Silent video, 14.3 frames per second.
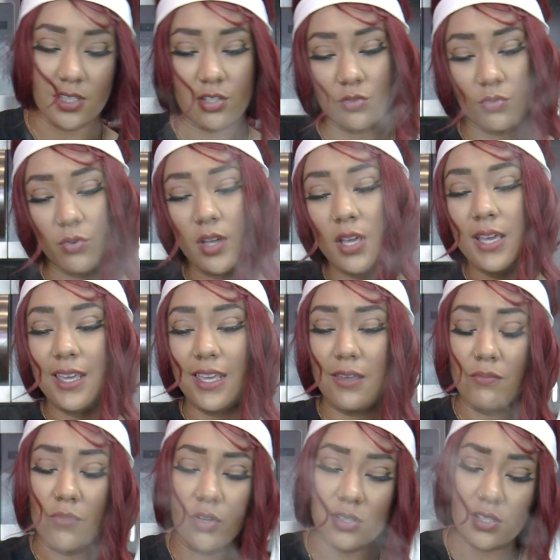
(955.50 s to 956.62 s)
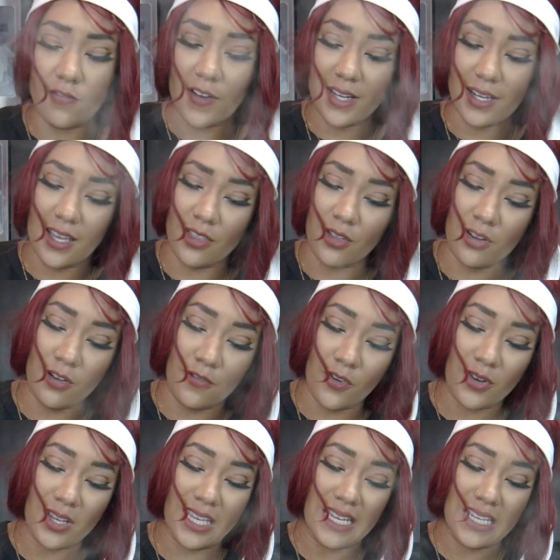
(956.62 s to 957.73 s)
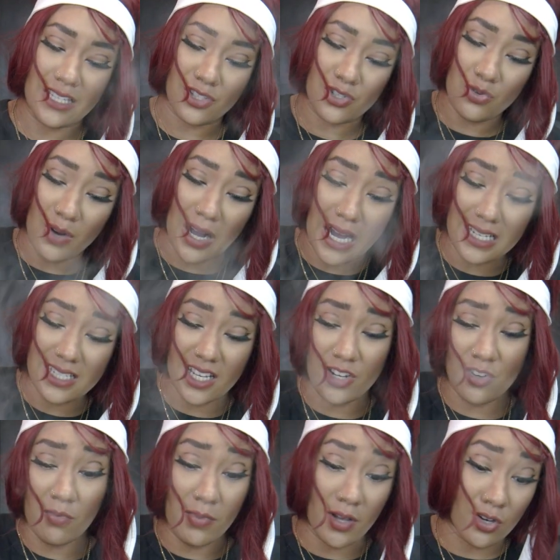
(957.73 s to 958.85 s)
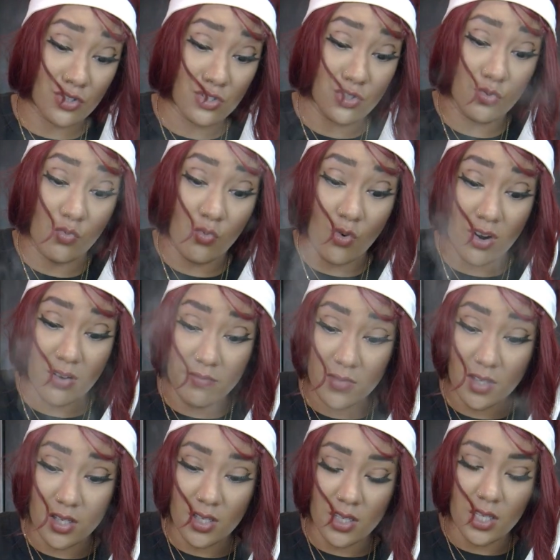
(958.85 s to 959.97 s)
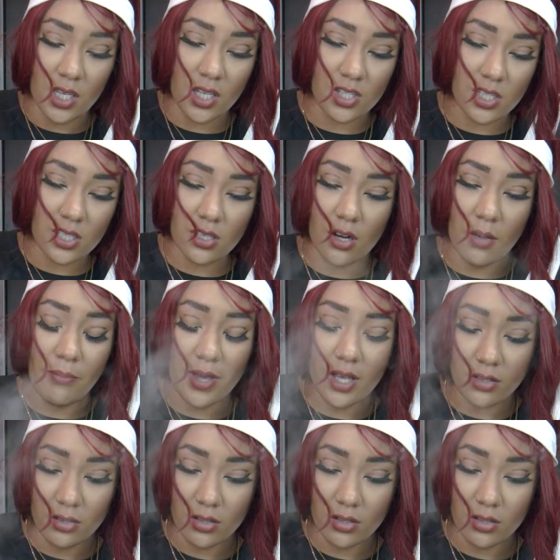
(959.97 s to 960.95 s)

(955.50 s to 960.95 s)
it to emulsify together. If your heat is too hot and your butter's too warm, it's just gonna melt